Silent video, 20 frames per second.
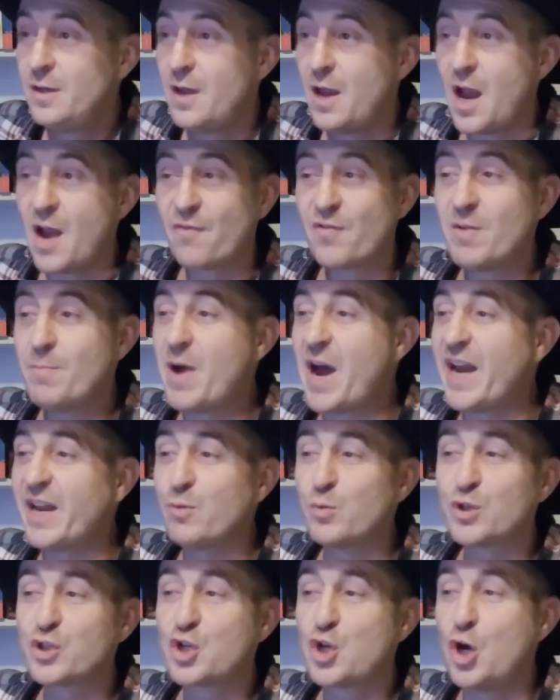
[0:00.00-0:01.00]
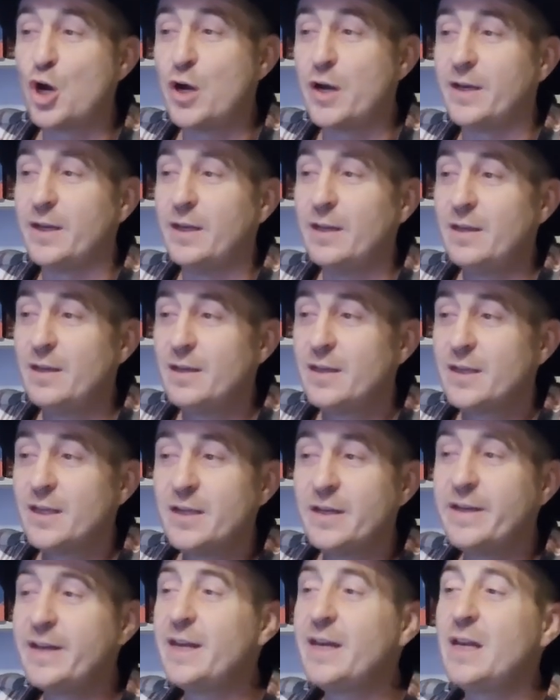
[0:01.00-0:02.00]
Everybody was good.
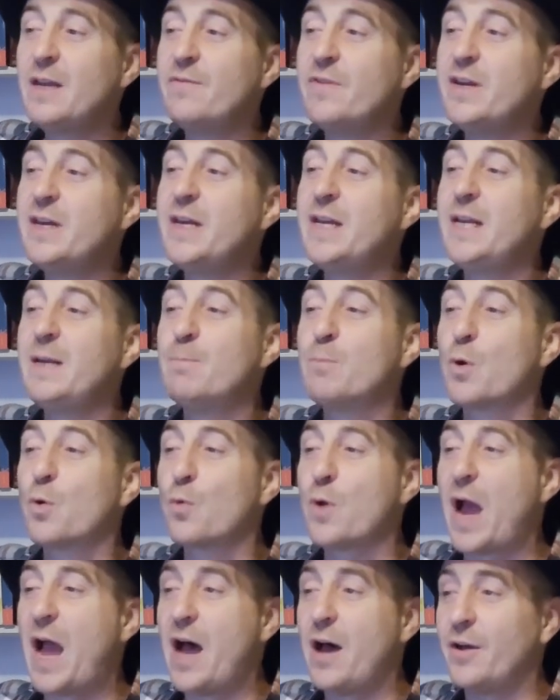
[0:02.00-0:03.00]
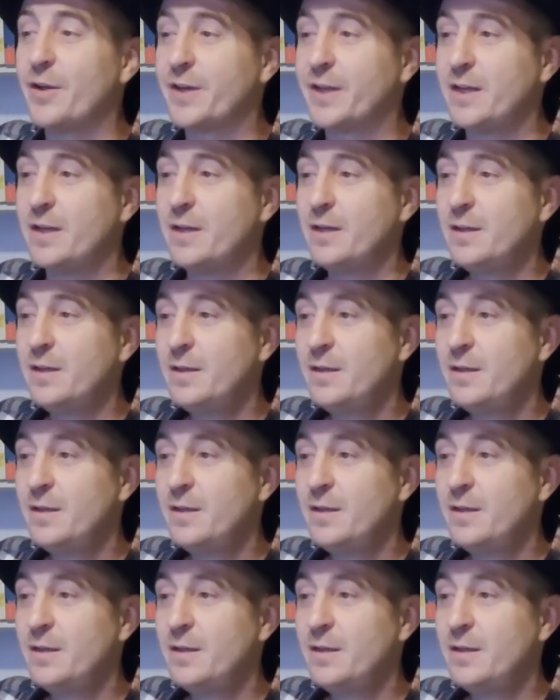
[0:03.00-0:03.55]
You didn't even need morality.